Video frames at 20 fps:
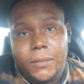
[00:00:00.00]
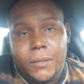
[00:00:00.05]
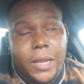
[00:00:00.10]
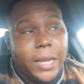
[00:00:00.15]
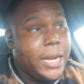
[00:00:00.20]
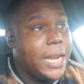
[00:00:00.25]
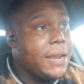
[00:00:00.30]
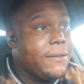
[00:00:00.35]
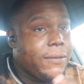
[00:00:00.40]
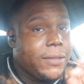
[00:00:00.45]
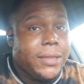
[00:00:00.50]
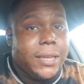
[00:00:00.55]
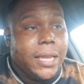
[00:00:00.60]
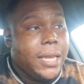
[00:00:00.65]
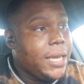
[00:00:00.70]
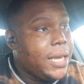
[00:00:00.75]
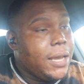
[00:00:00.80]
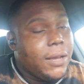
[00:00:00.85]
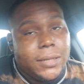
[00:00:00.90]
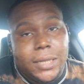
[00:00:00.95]
And
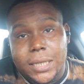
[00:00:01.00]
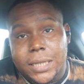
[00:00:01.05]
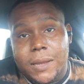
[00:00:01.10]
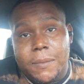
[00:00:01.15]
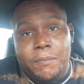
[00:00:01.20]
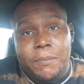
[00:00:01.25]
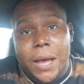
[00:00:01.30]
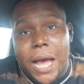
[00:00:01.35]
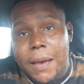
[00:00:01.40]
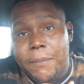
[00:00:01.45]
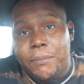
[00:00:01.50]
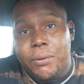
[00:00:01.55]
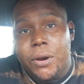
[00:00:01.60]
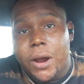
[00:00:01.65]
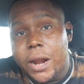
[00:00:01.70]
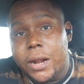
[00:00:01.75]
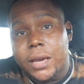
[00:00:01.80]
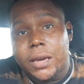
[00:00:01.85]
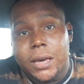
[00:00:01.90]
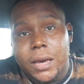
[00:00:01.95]
everything else is the
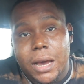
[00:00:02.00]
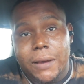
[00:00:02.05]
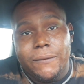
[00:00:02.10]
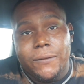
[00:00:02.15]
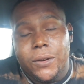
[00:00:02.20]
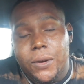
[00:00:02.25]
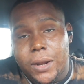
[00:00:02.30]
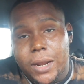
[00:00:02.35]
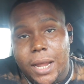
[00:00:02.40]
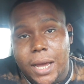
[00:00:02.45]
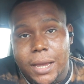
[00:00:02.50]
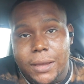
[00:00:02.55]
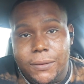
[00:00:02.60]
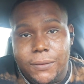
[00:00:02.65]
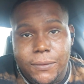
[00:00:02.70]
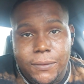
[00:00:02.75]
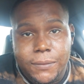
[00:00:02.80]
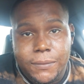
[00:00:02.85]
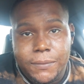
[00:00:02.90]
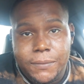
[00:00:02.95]
byproduct of your
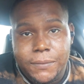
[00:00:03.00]
life.